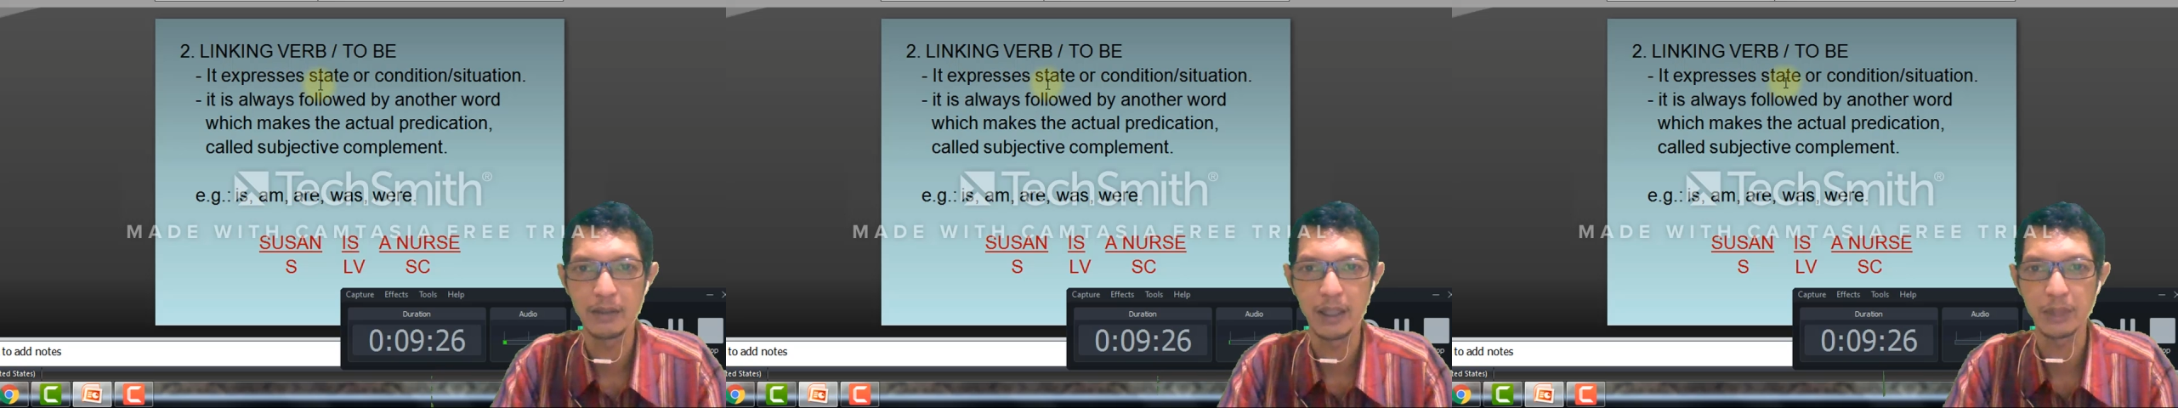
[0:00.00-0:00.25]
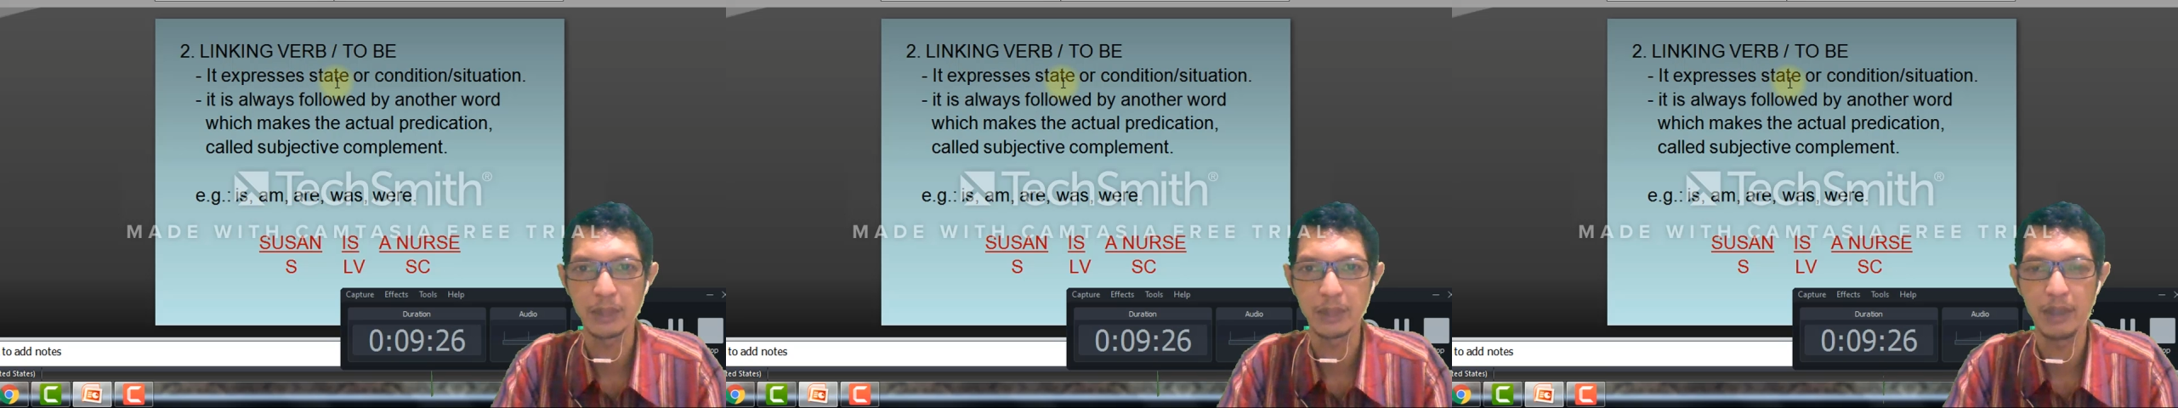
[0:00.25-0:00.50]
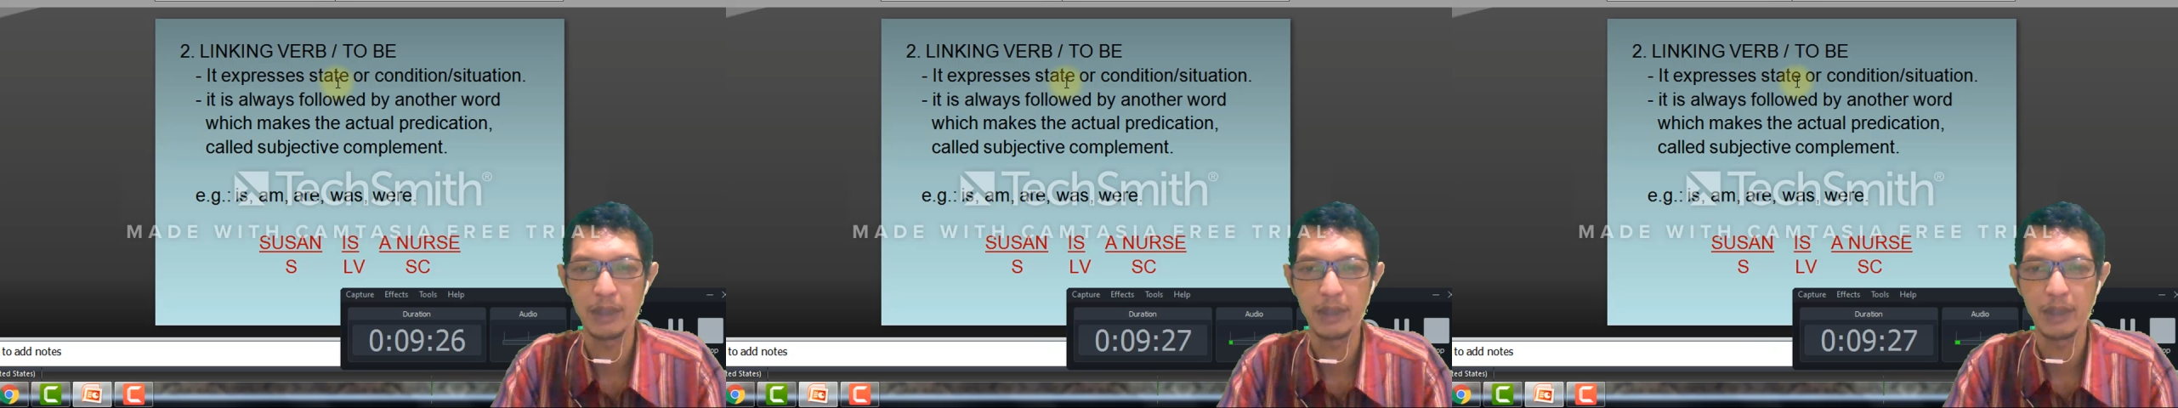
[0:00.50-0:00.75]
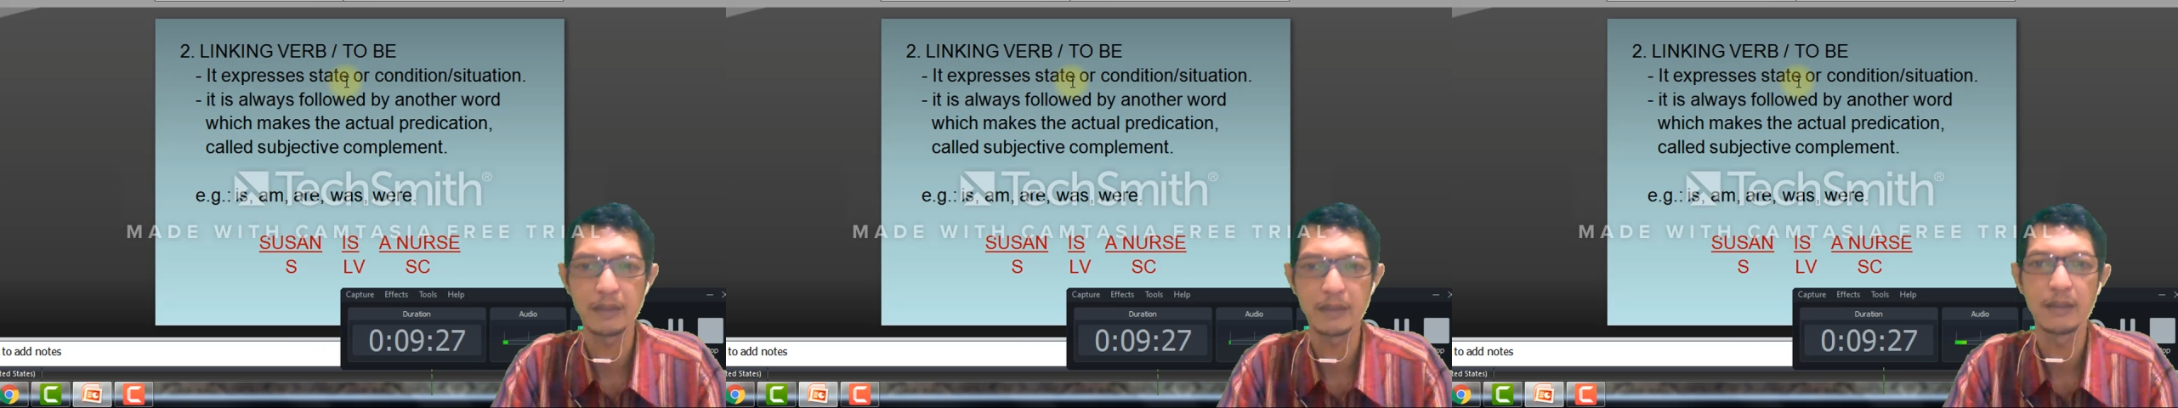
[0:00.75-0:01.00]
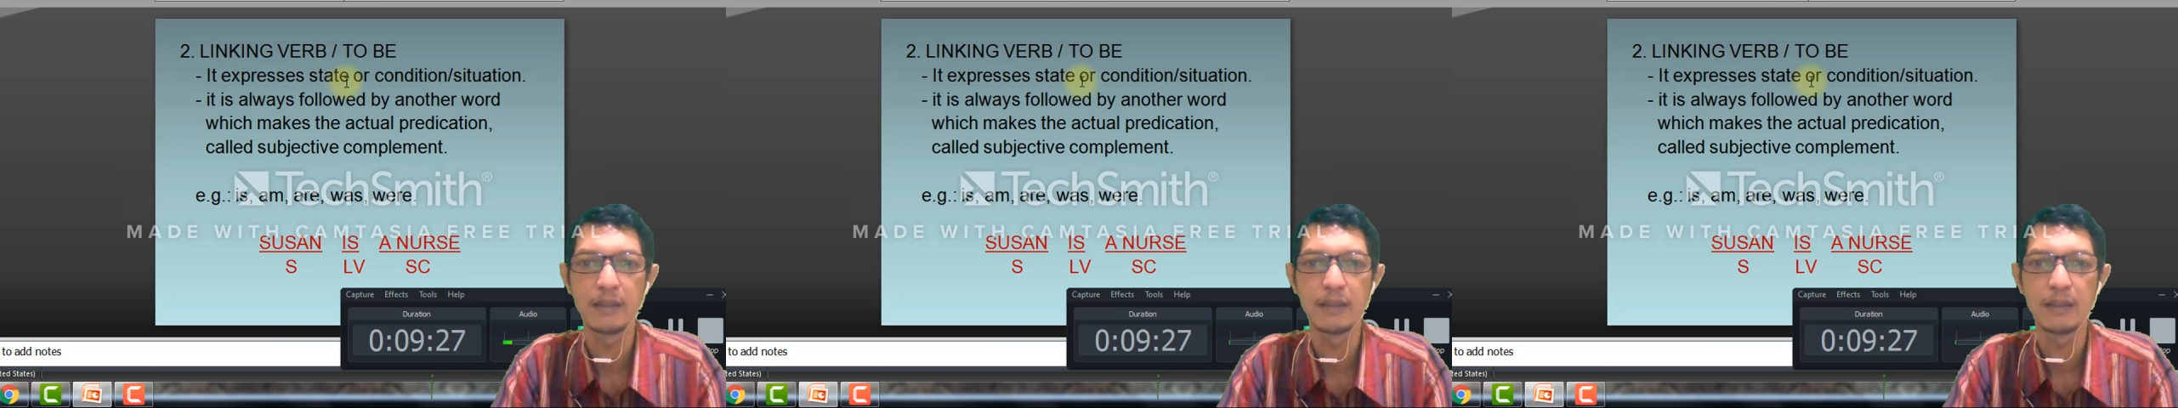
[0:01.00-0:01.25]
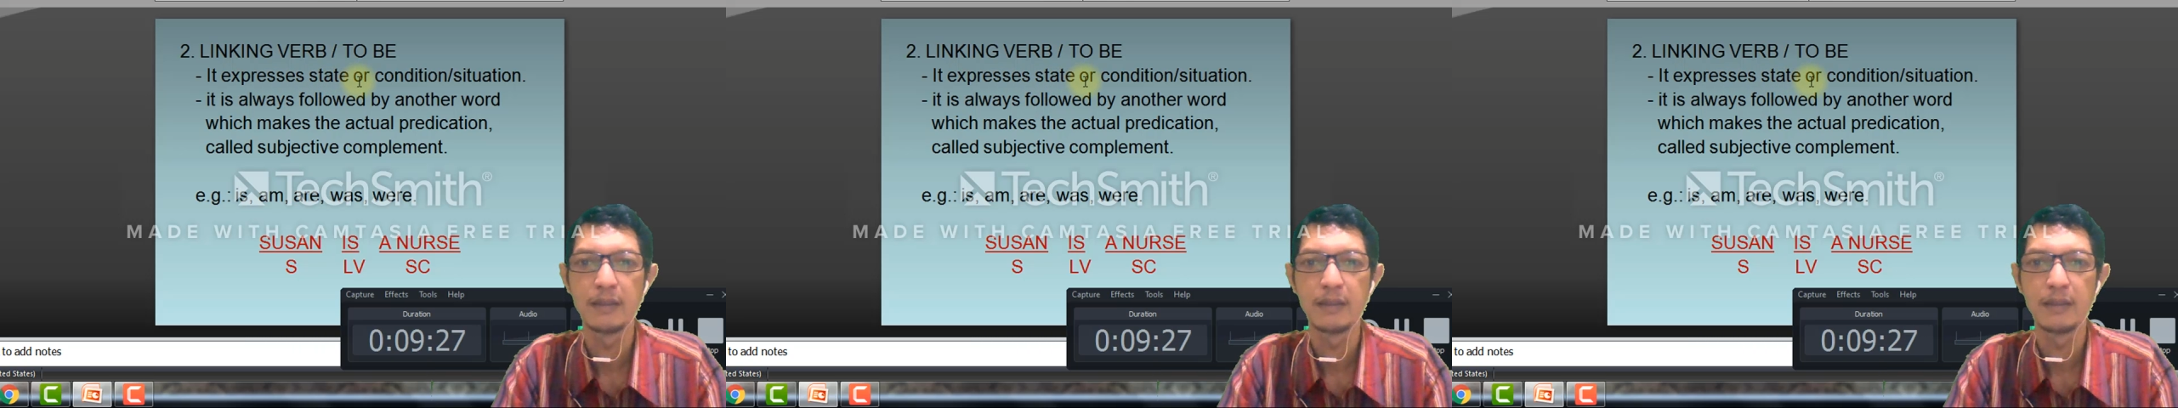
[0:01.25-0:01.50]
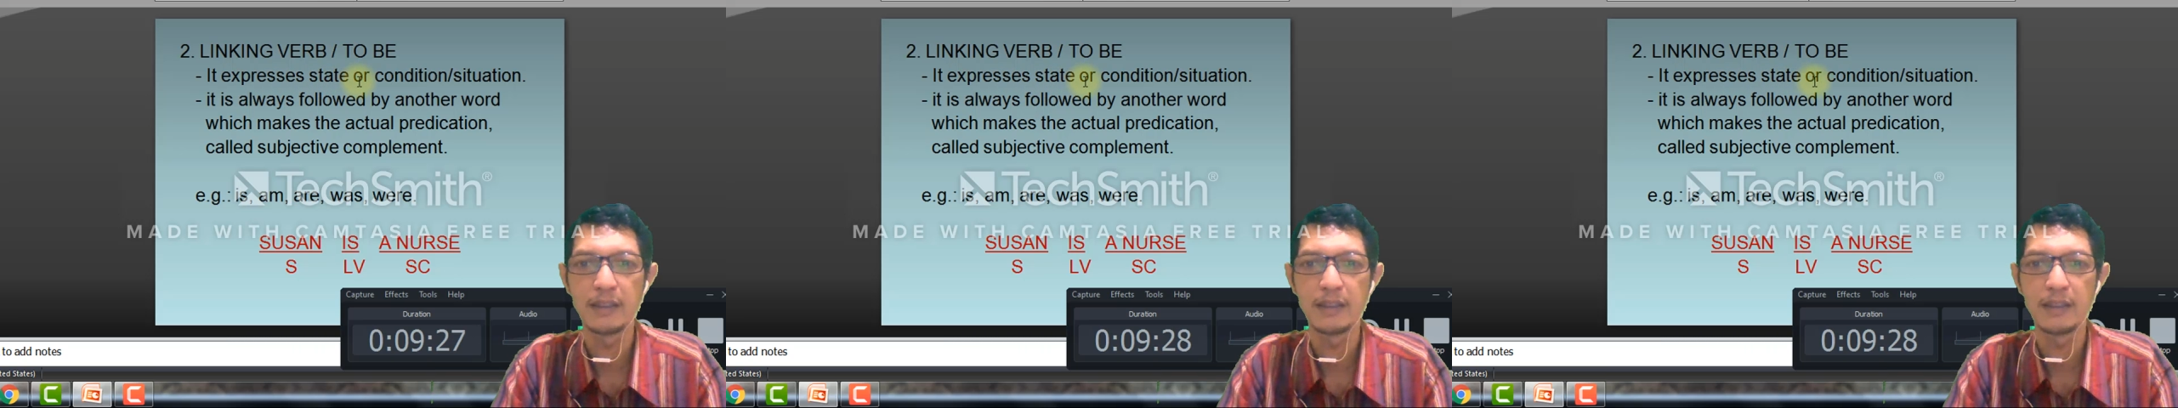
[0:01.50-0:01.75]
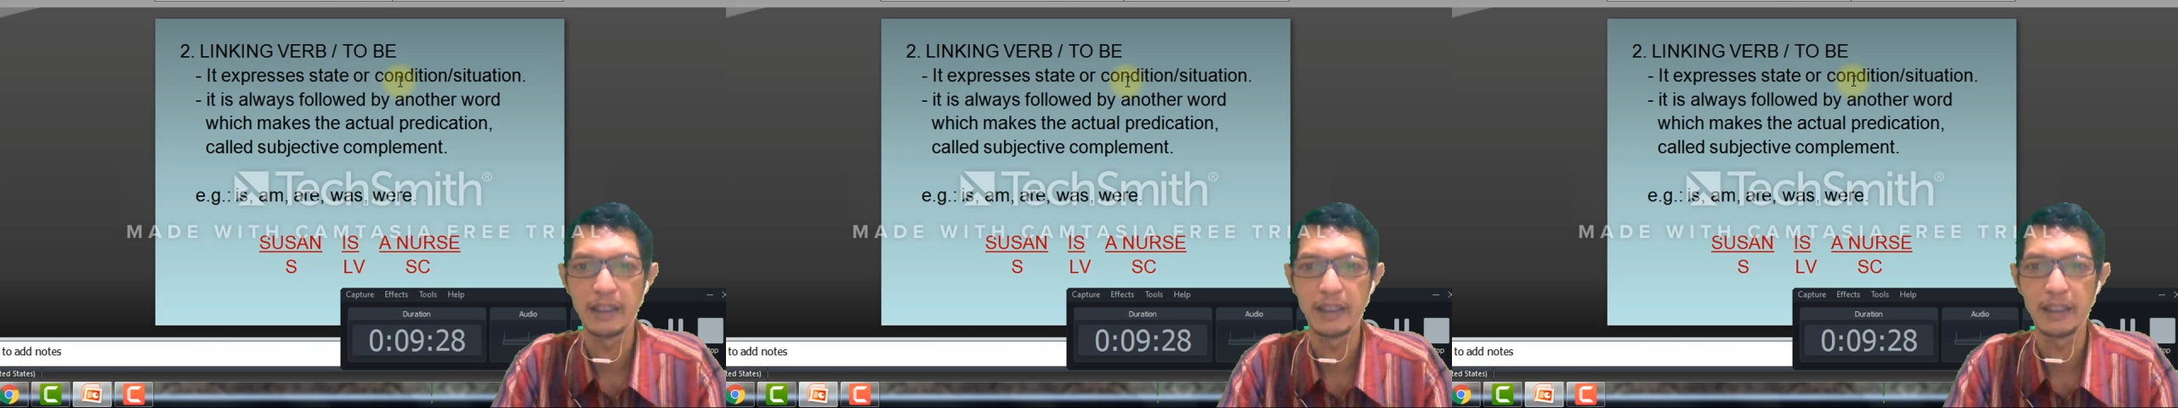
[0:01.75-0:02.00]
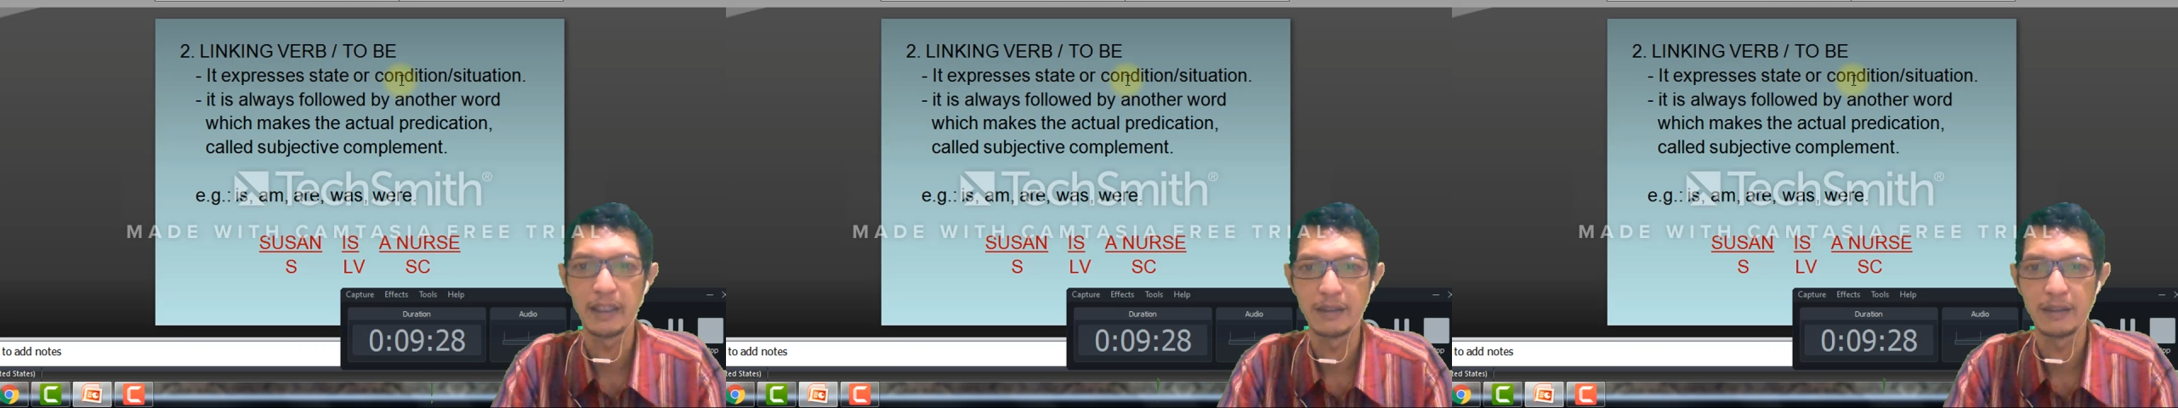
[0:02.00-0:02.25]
express state,